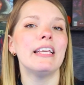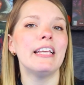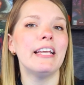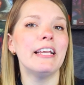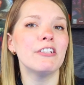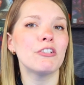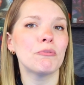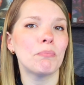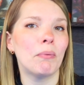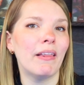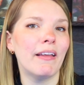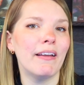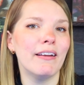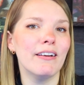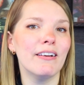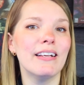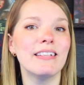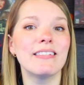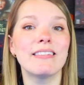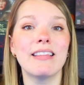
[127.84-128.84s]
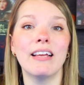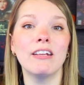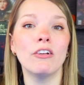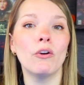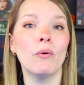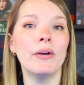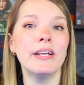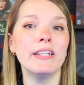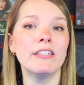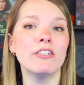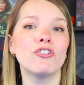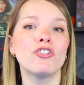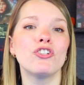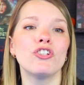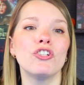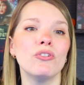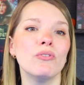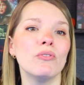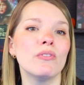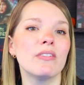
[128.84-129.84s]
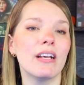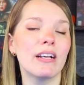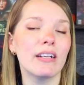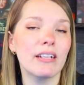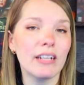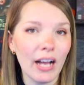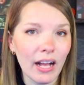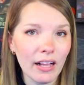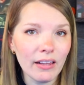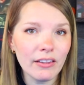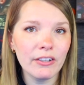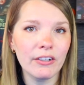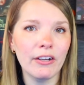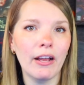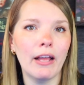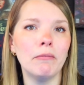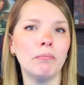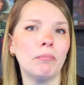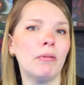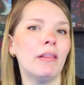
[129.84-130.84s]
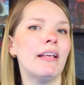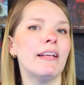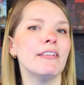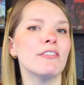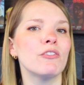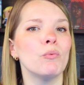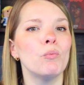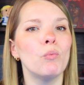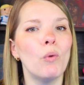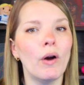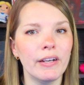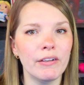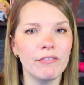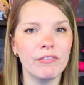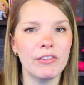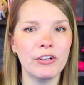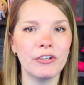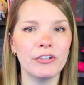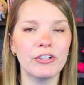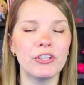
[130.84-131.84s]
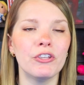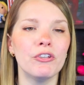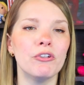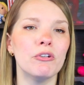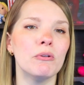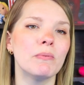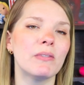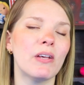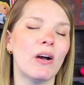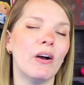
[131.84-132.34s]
Each player is then going to choose a color and place one of their cubes